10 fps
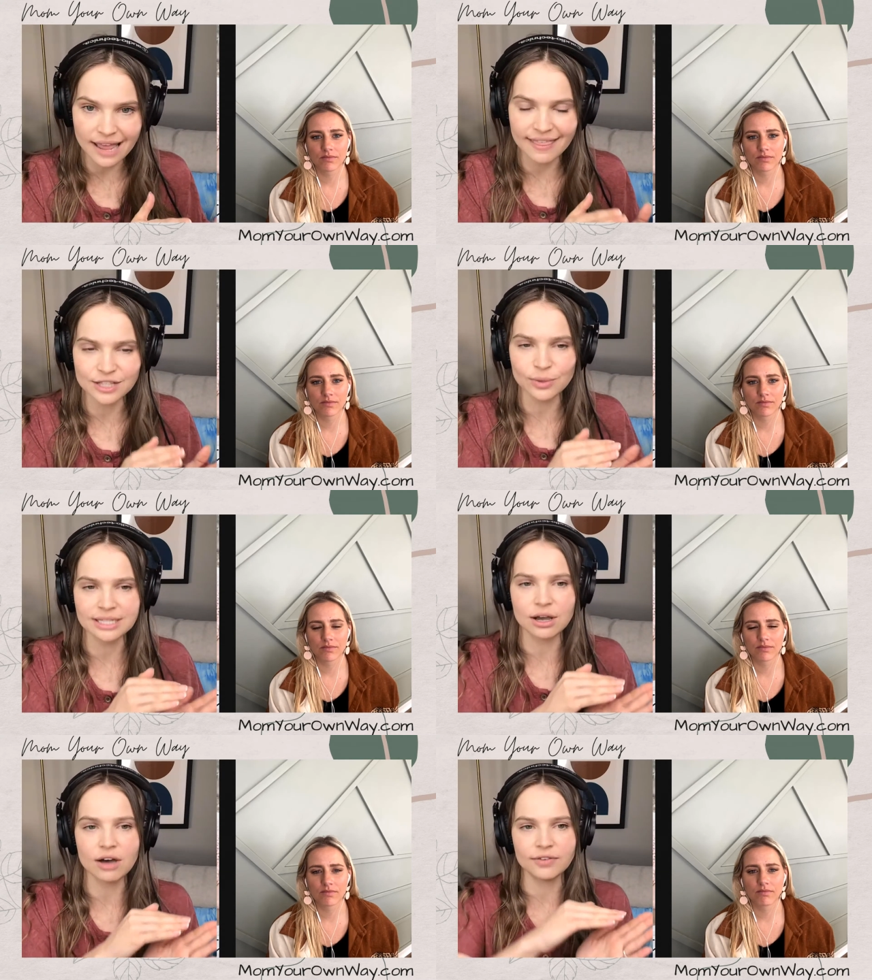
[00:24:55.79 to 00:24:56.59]
Speaker 1: And that's why it's
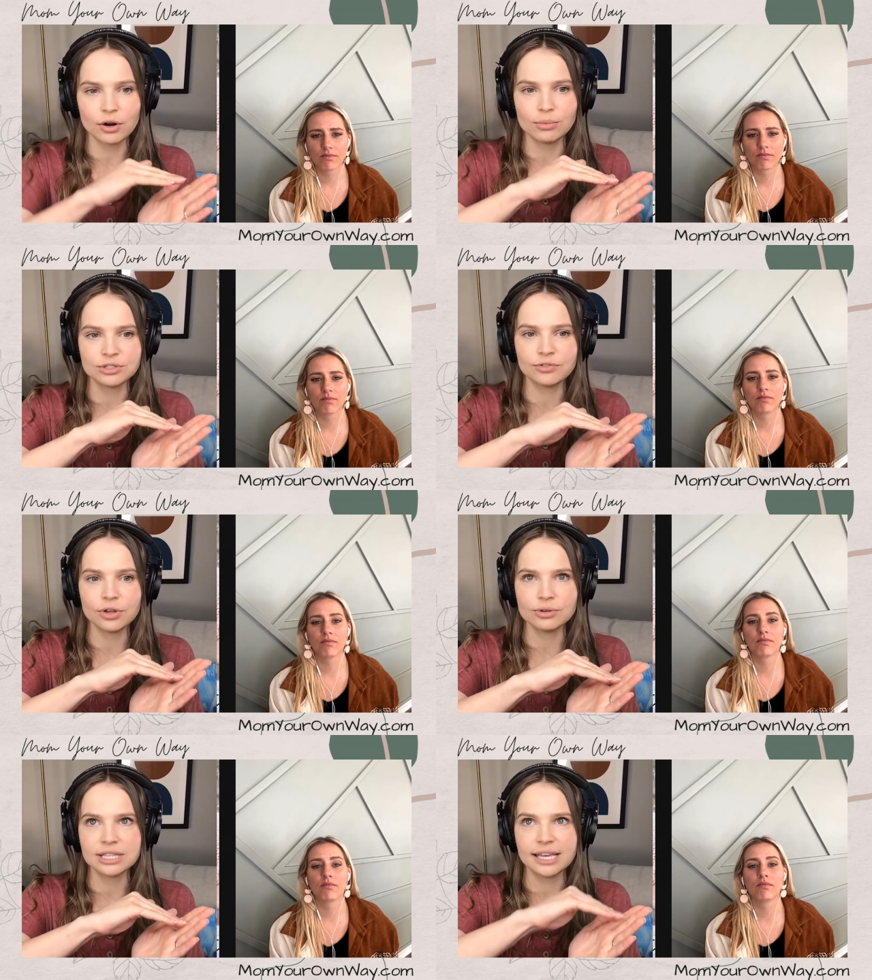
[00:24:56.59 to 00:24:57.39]
often almost
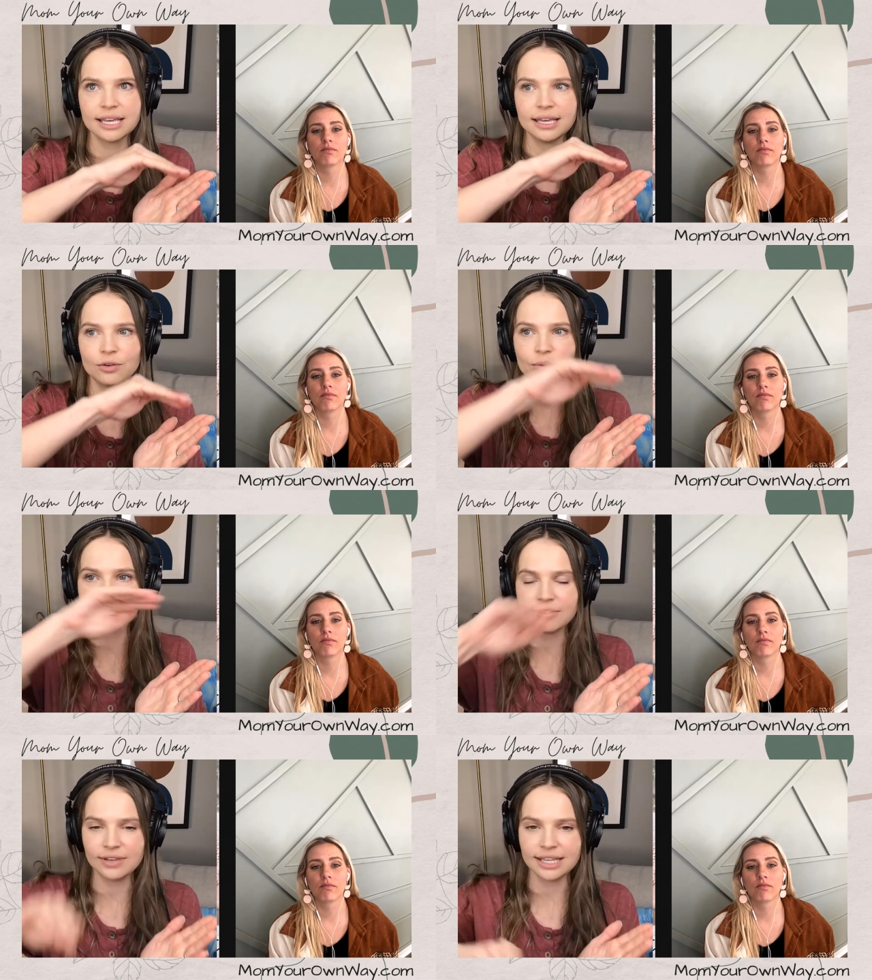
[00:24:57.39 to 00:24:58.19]
flows like we're
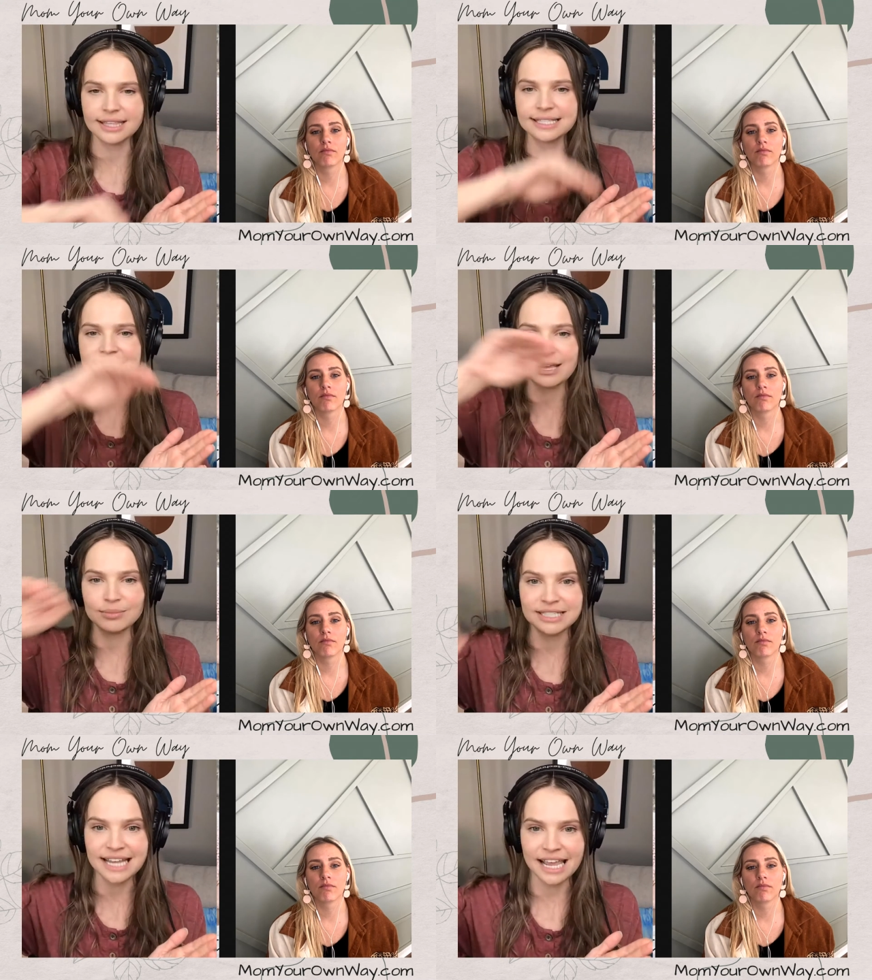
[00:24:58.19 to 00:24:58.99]
living in the same
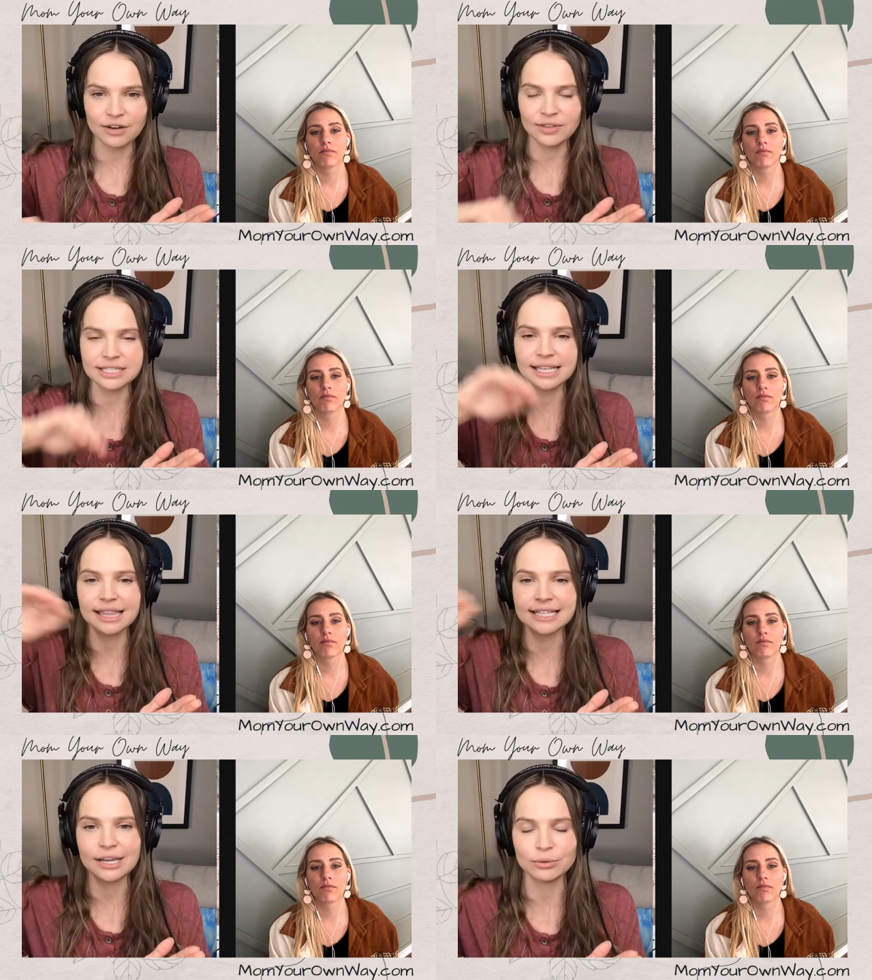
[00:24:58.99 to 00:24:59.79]
day. And it feels like the
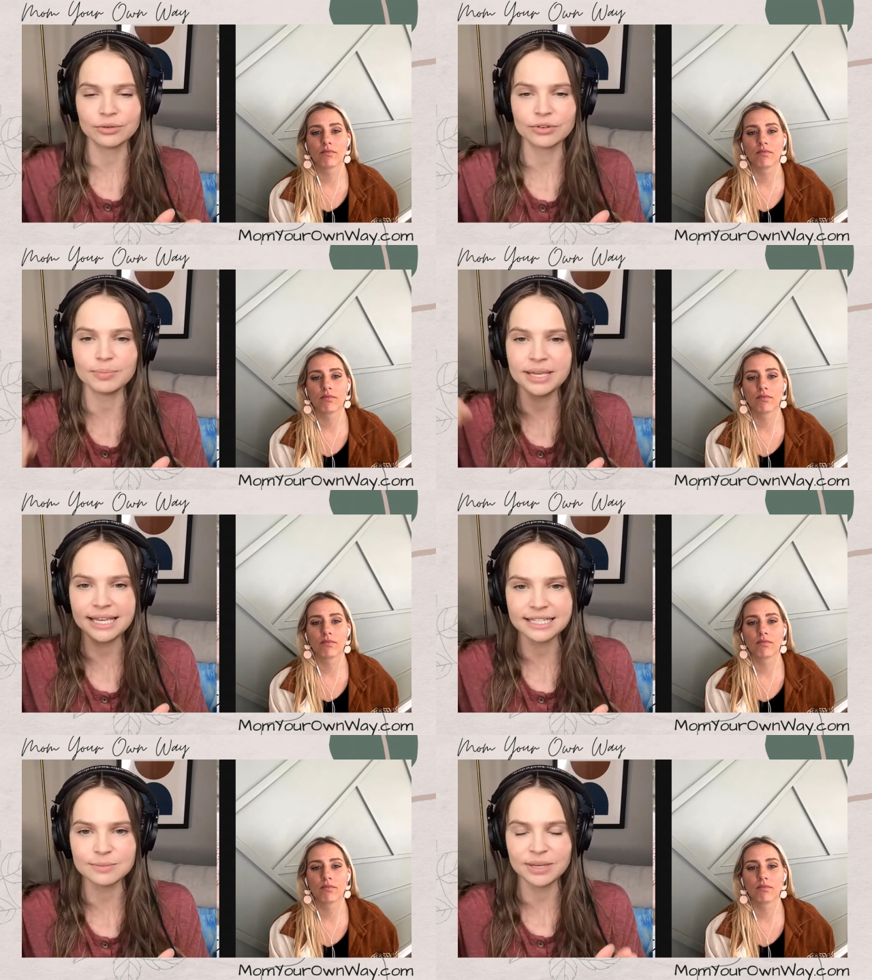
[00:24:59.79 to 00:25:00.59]
day only
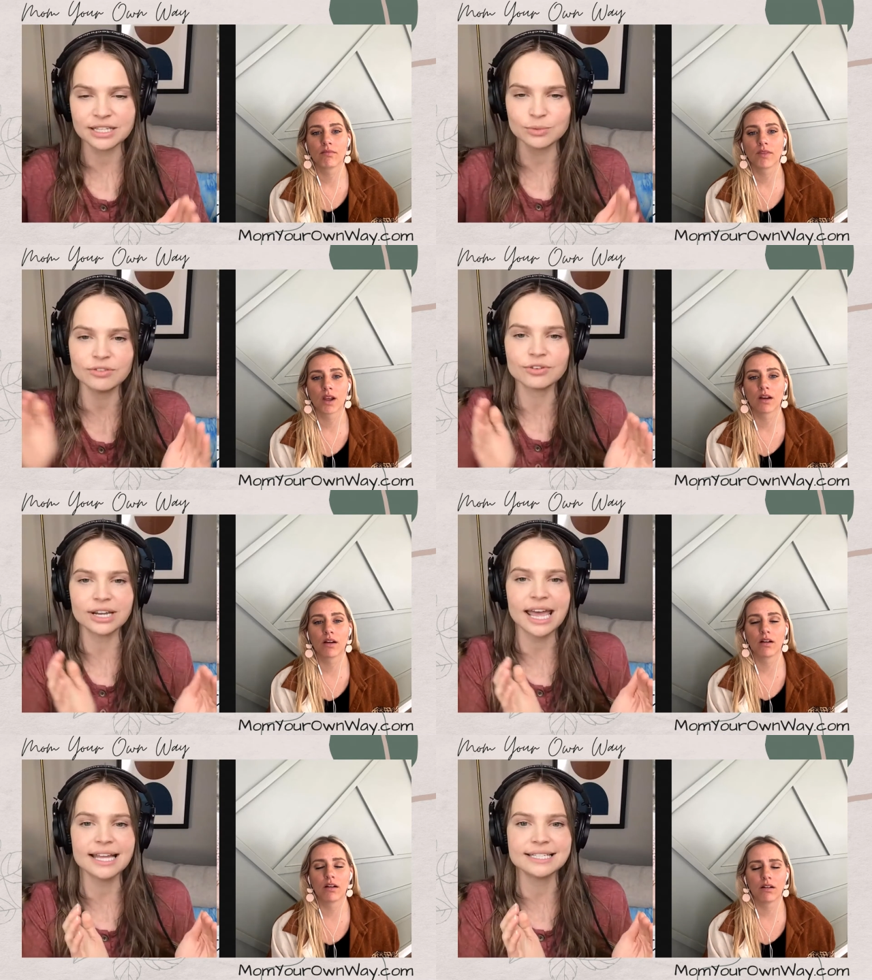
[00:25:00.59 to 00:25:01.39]
repeats because we
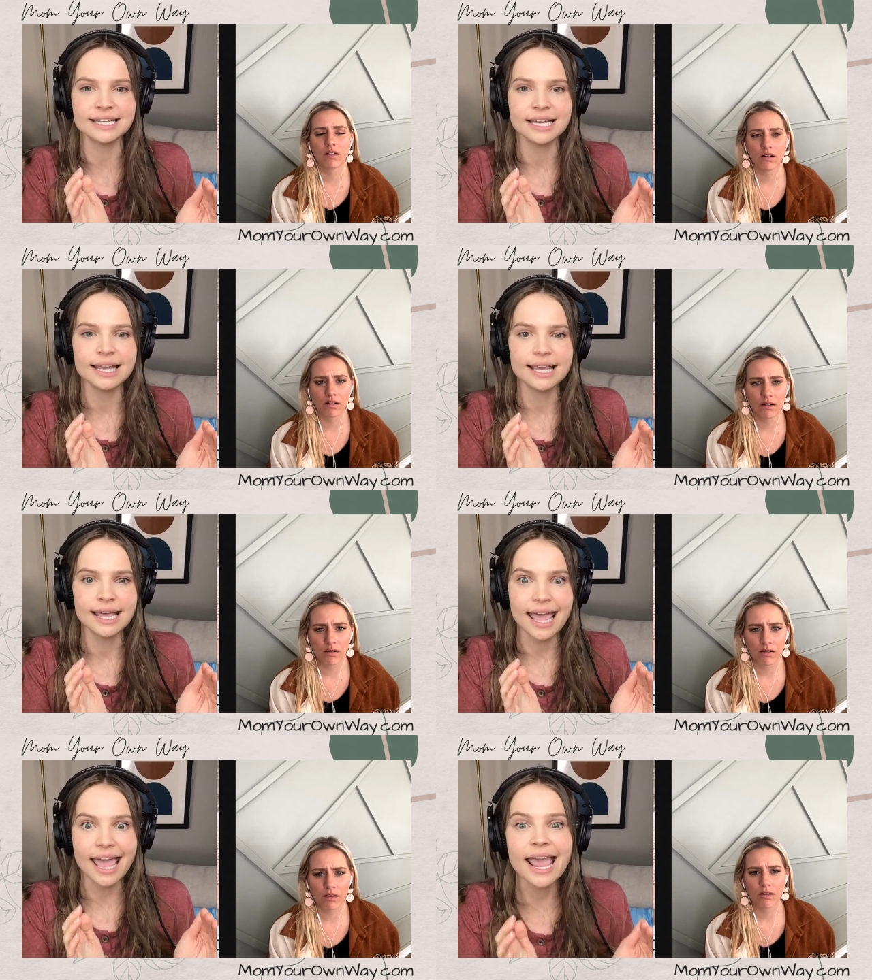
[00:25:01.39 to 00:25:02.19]
forget
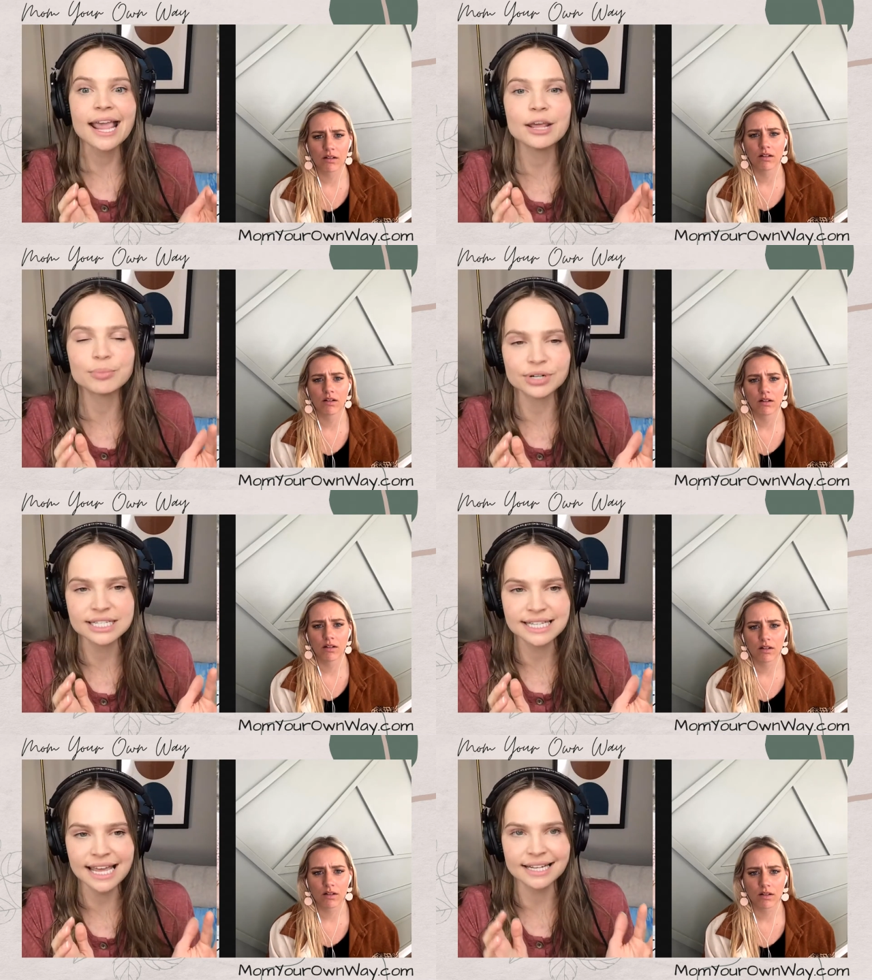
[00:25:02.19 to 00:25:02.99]
eighty
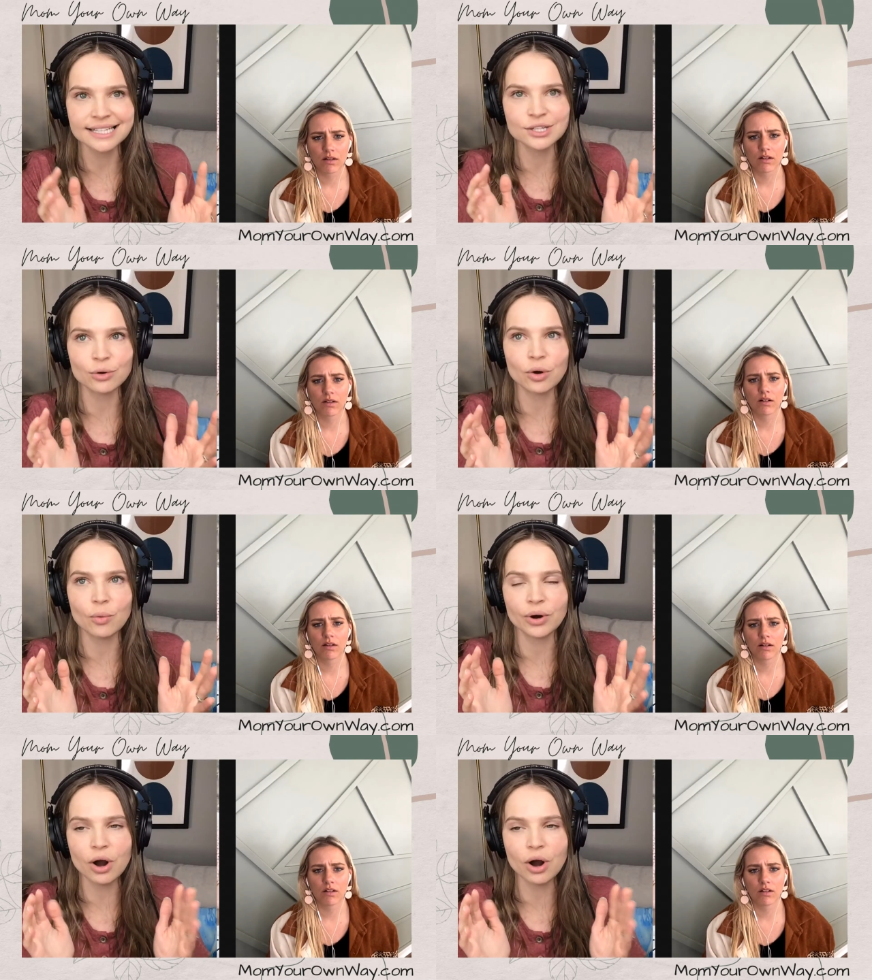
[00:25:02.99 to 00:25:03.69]
percent. And so we're